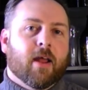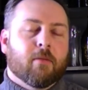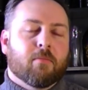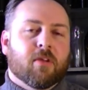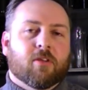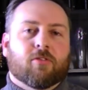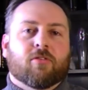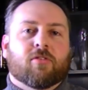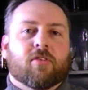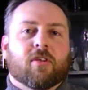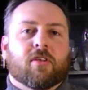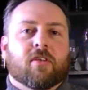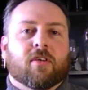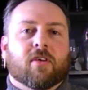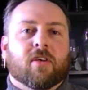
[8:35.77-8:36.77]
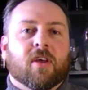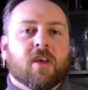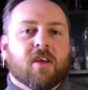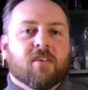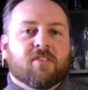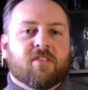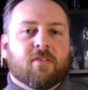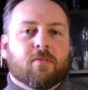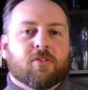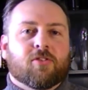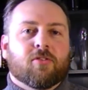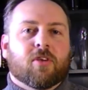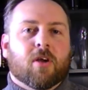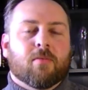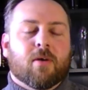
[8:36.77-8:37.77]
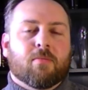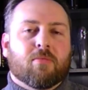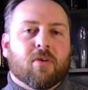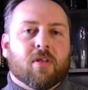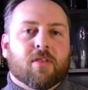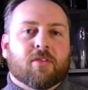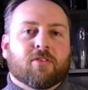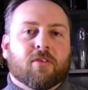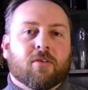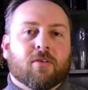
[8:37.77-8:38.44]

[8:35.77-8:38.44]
I'd be interested to see what you come up with.